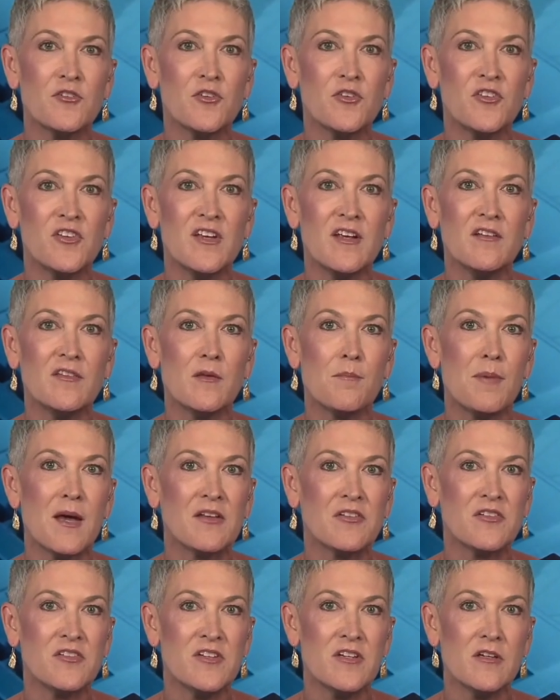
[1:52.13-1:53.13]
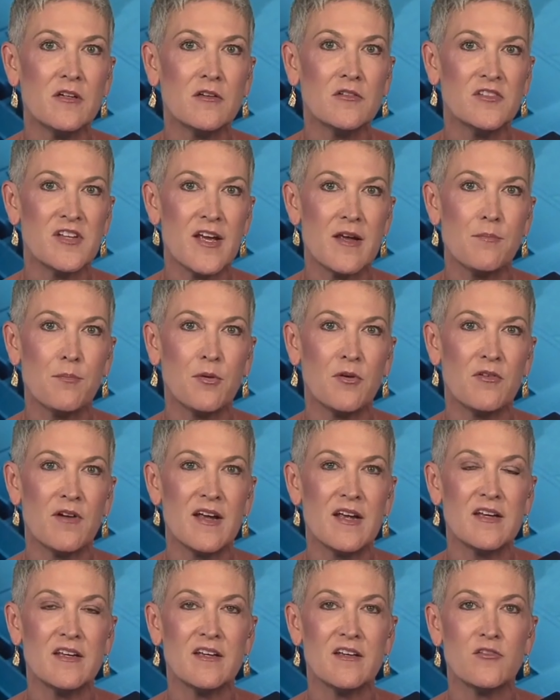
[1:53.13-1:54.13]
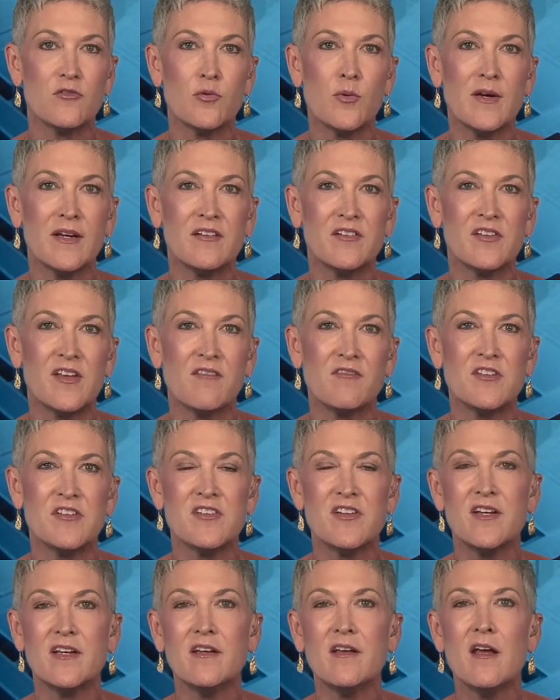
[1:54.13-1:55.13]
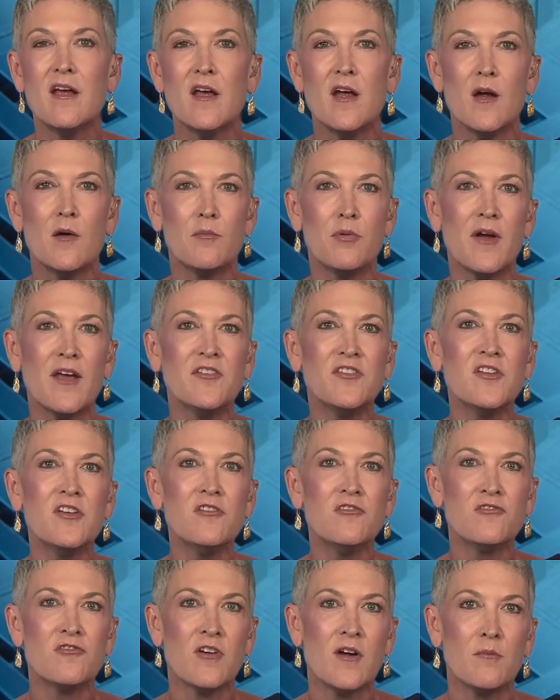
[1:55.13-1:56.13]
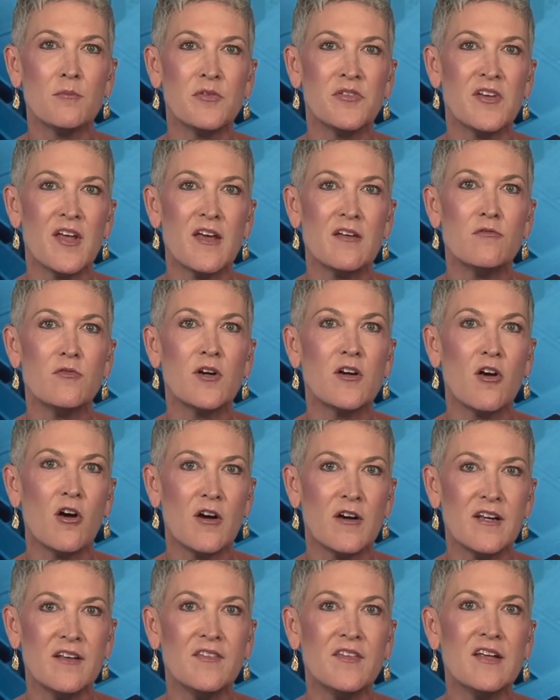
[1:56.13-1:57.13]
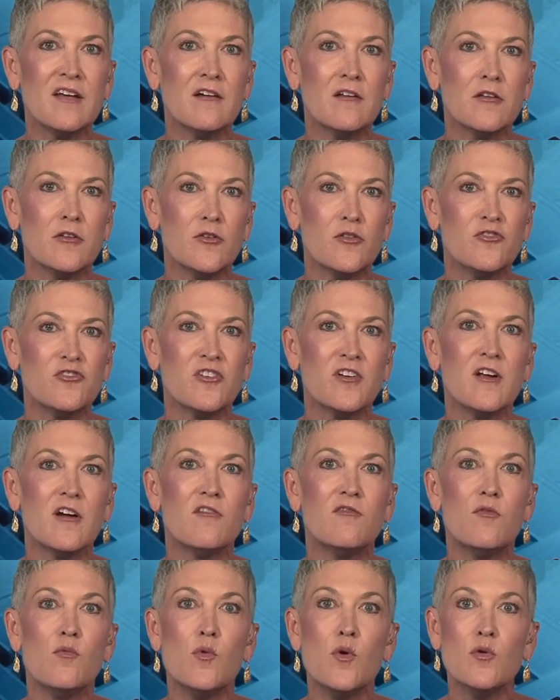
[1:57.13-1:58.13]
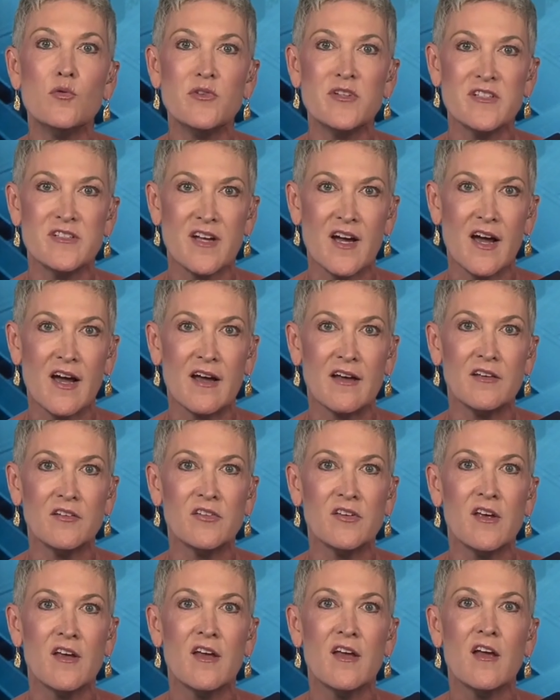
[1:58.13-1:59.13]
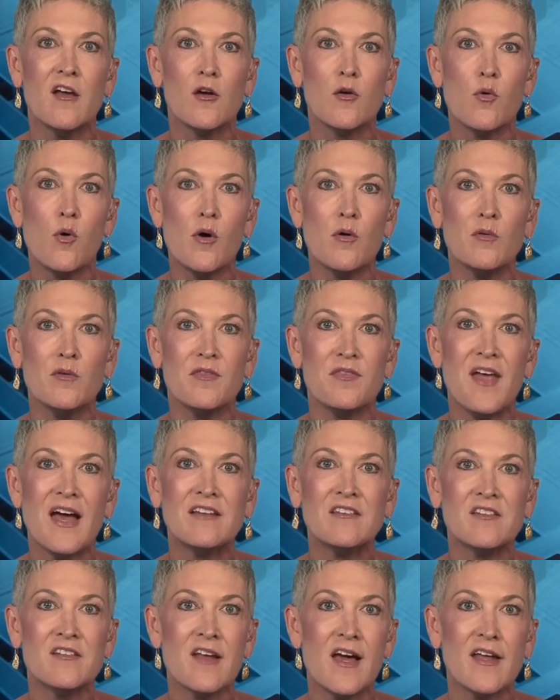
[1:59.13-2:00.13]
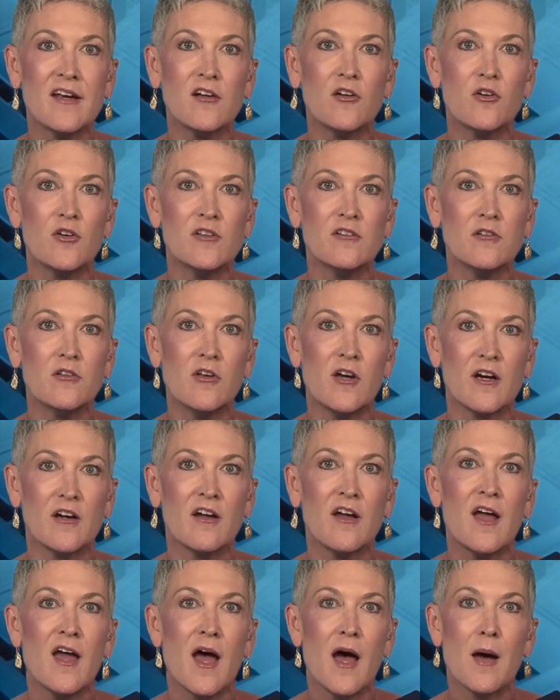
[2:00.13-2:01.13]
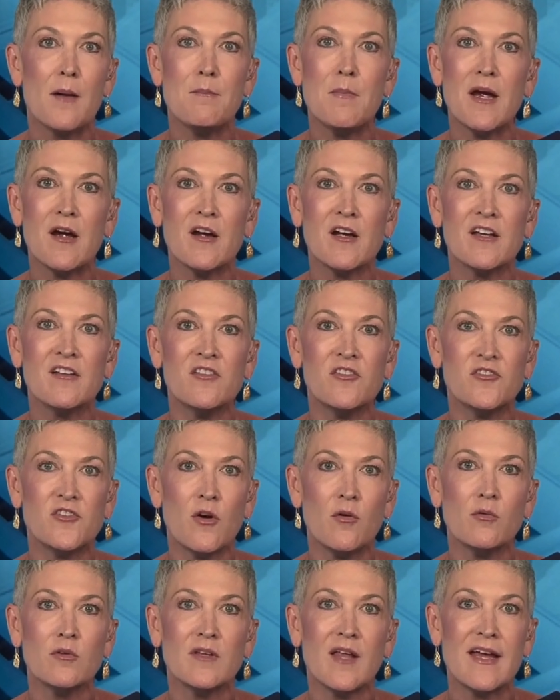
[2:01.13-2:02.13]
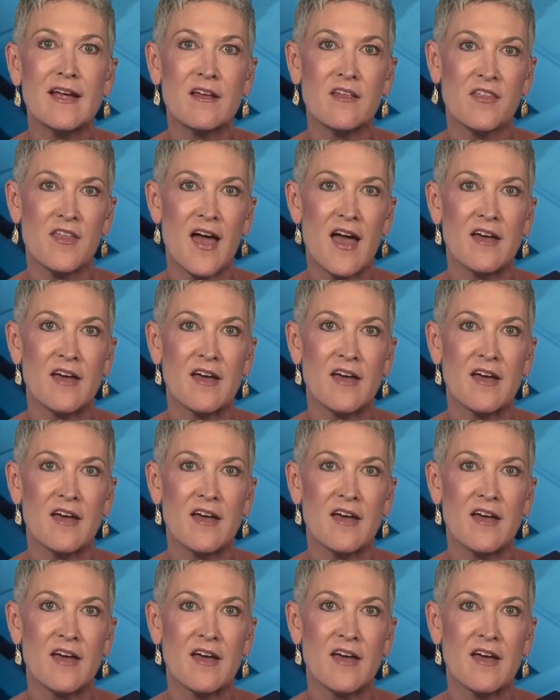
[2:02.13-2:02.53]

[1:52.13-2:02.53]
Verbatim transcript: after seeing the Bastille Day parade in twenty seventeen, President Trump said regarding the inclusion of wounded guys, quote, that's not a good look. Americans don't like